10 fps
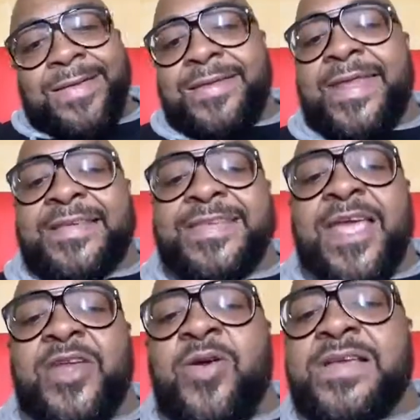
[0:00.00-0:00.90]
Next
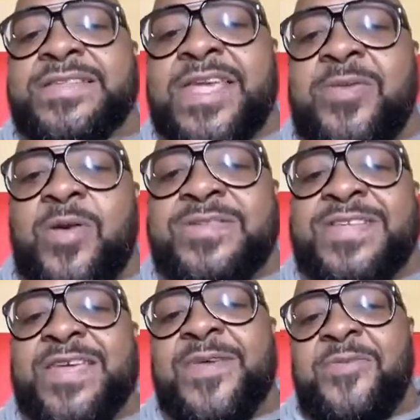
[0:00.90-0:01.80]
thing I know, I see him on
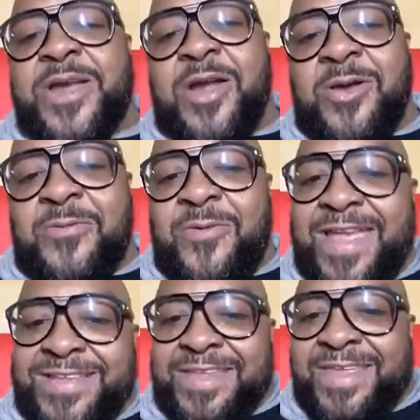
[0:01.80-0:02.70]
TV with Kirk
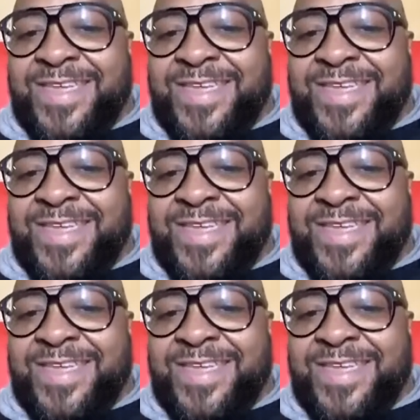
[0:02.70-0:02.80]
Franklin.